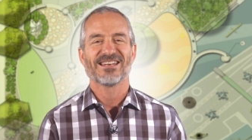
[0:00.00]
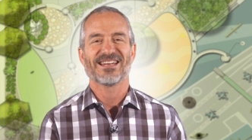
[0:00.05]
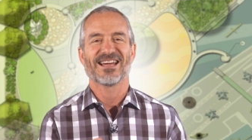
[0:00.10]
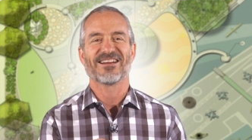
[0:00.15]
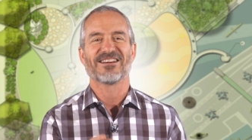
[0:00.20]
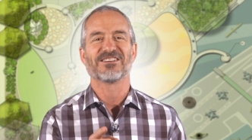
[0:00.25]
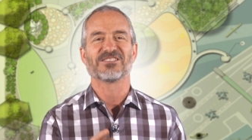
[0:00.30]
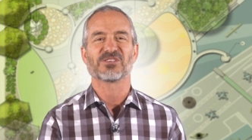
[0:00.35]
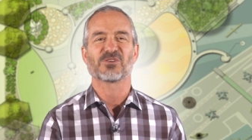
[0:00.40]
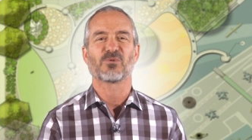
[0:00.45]

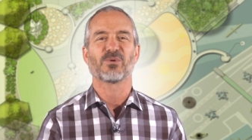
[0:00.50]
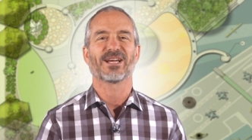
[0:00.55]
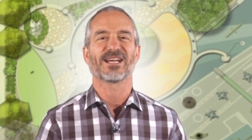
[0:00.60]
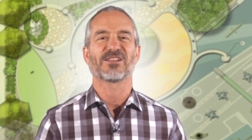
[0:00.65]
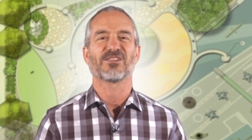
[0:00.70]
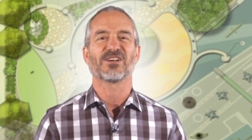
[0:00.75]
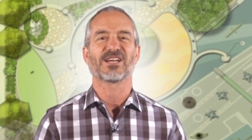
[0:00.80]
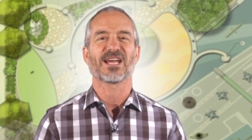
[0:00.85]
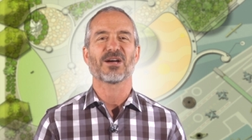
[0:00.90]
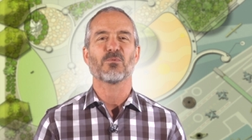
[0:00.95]
Now, here's a
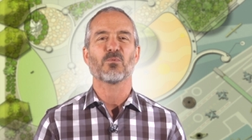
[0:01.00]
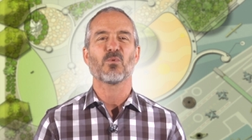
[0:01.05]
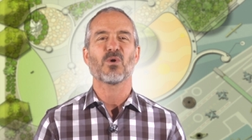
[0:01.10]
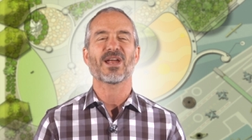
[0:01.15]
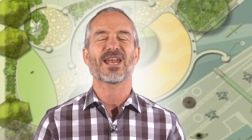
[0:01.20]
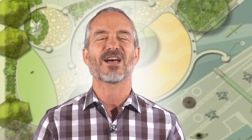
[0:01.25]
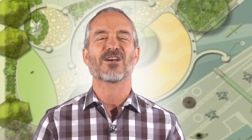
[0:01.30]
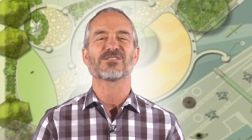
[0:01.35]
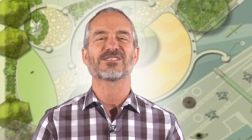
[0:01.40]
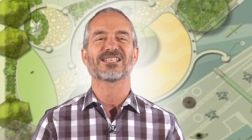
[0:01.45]
quick look at
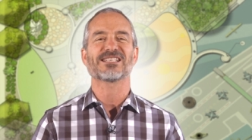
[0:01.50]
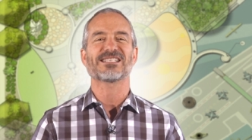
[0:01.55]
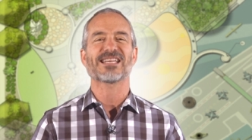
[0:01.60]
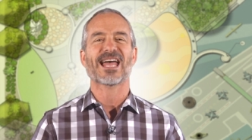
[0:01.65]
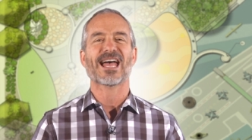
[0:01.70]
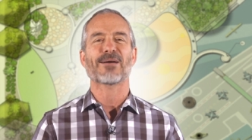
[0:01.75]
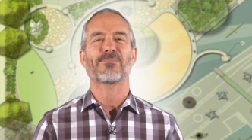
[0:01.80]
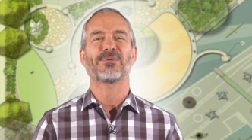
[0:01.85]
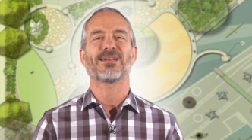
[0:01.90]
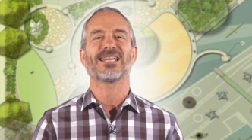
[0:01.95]
what else is
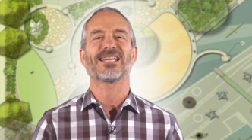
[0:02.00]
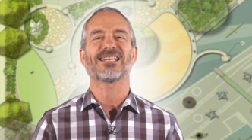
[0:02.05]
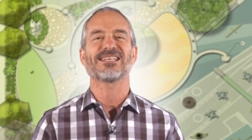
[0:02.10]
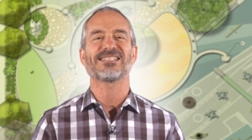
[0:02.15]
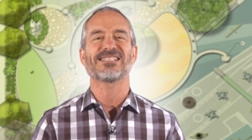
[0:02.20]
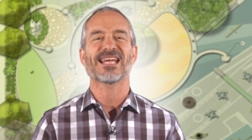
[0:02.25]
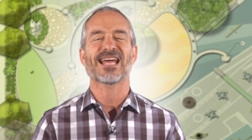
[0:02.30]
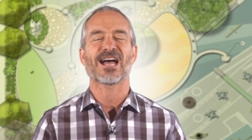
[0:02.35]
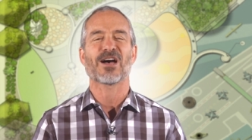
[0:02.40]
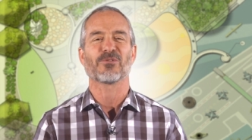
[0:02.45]
happening
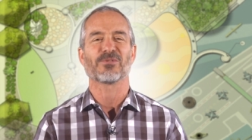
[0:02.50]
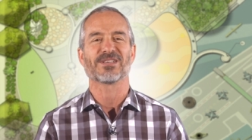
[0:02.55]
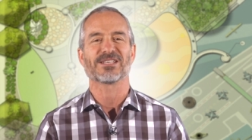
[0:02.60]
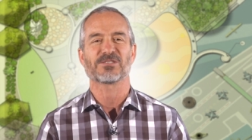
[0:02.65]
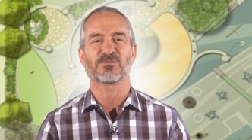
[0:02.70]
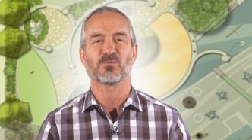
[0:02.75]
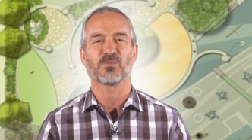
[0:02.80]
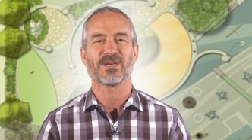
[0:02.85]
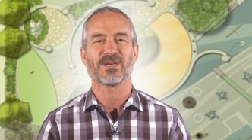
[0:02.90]
in town this